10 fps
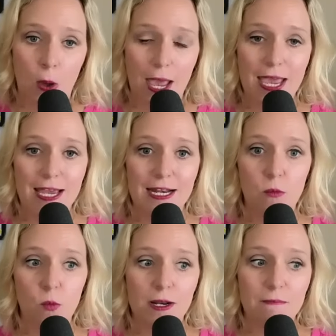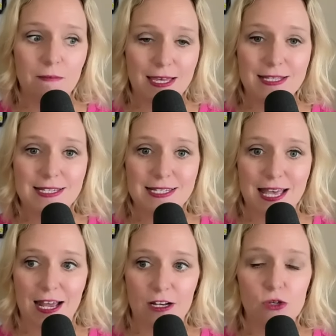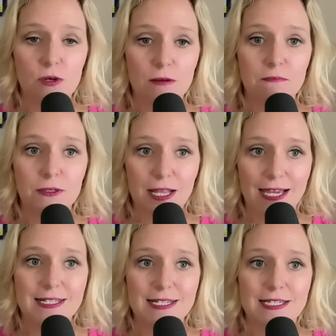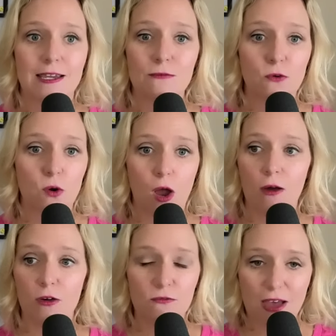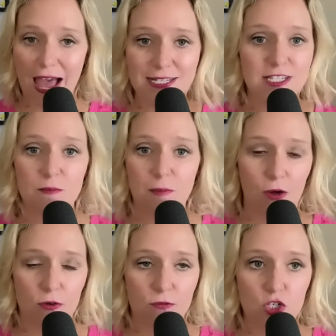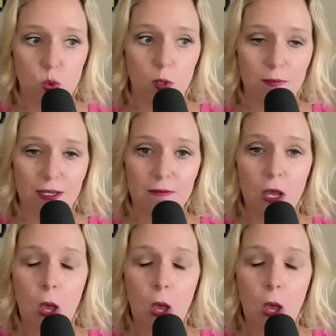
And what it means is that you can play and sing for a vast amount of enjoyment.